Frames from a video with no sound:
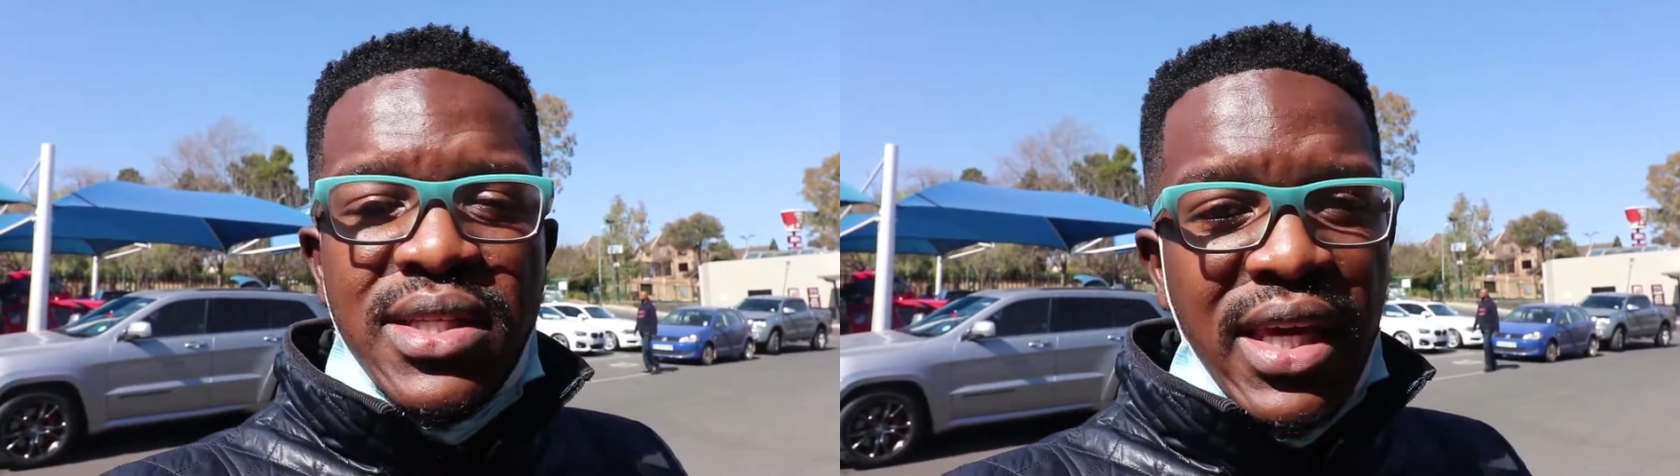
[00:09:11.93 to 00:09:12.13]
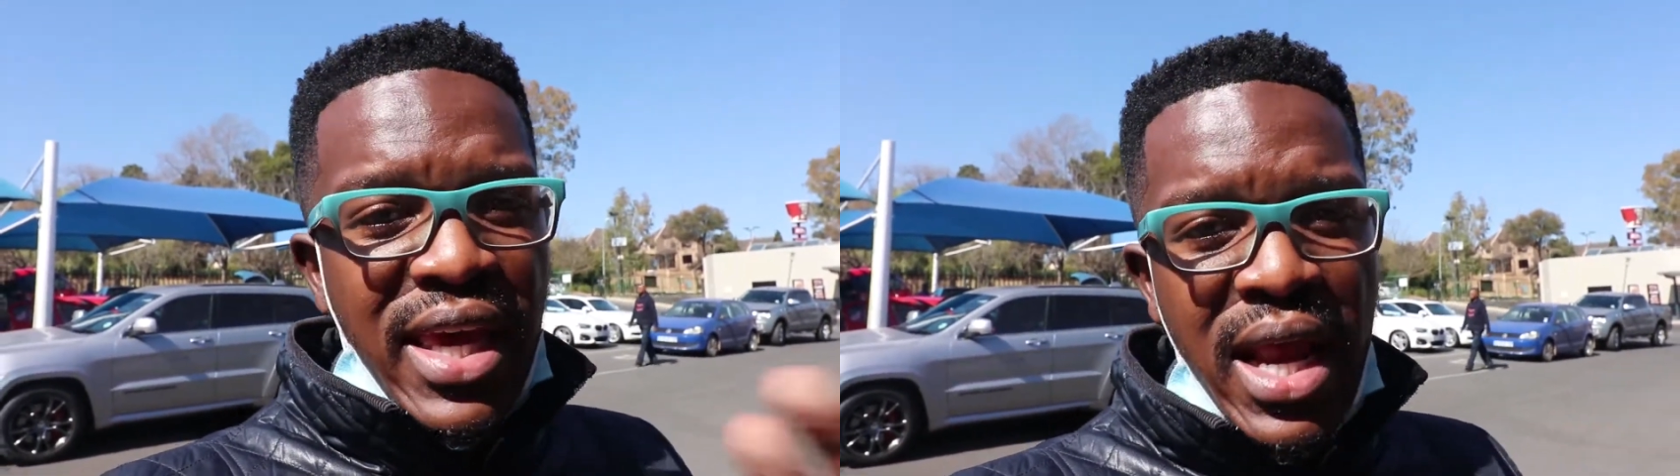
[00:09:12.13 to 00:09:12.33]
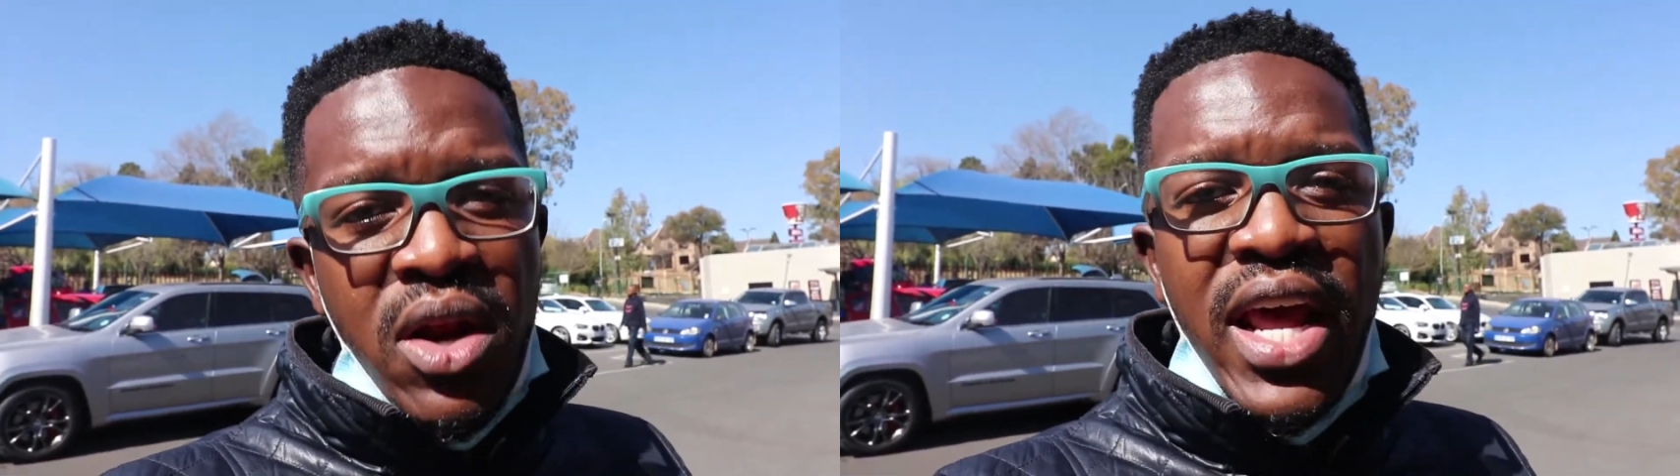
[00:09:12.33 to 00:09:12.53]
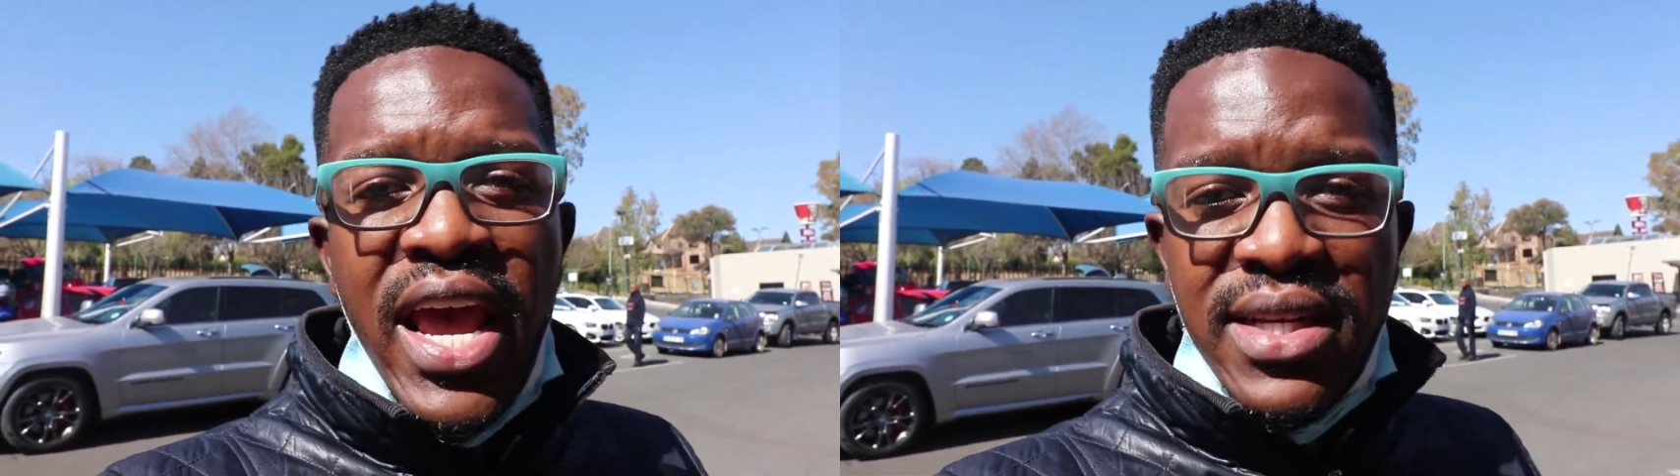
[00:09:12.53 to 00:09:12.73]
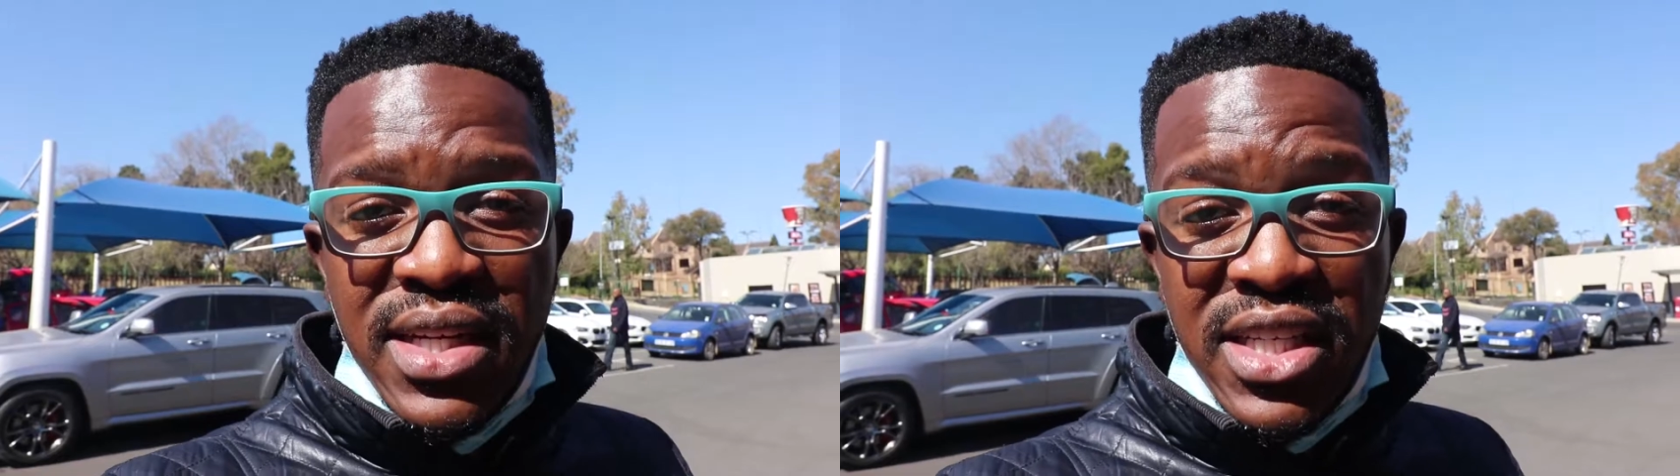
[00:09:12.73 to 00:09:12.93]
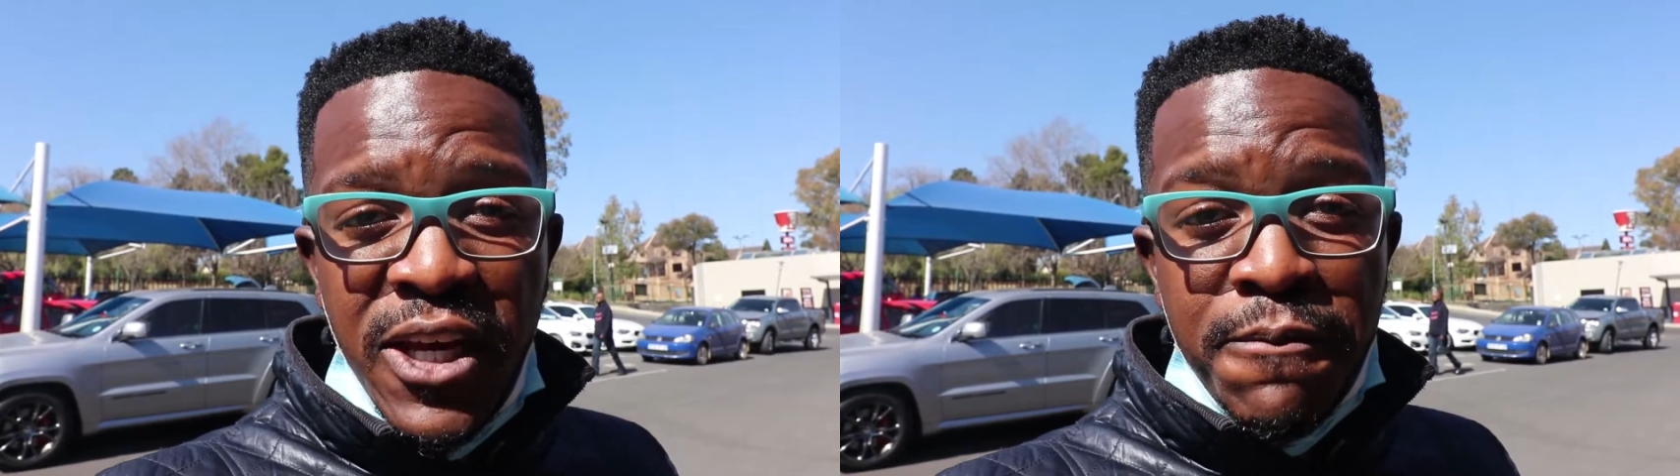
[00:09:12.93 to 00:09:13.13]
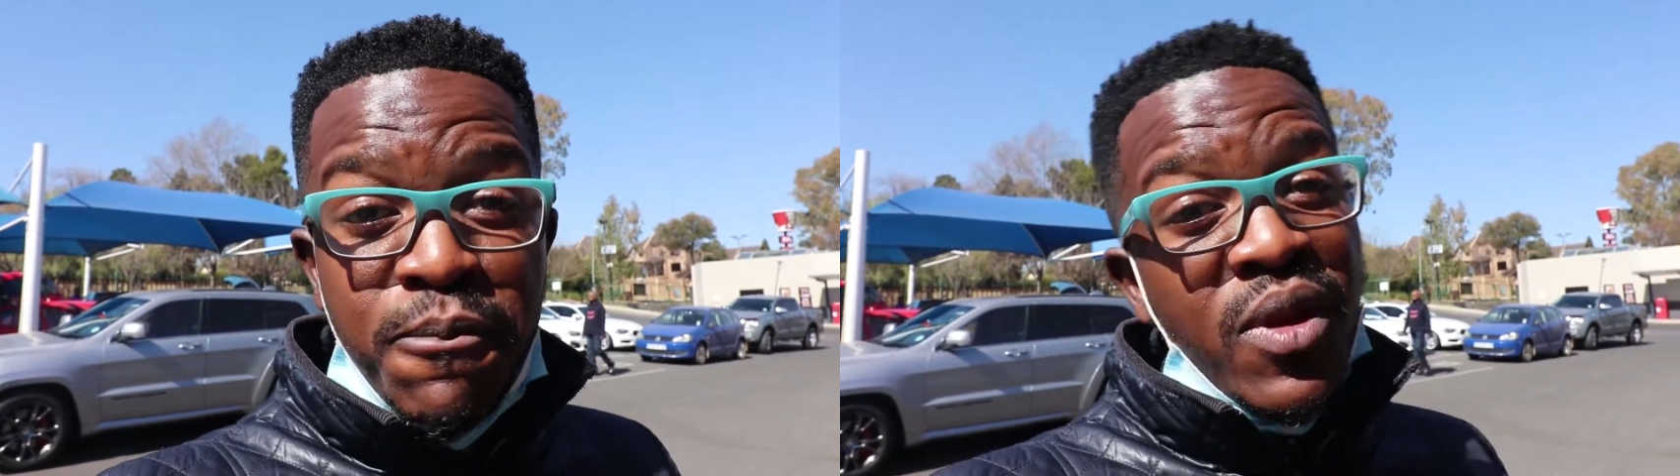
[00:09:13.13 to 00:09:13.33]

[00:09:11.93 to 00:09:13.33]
It's a Canon 80D,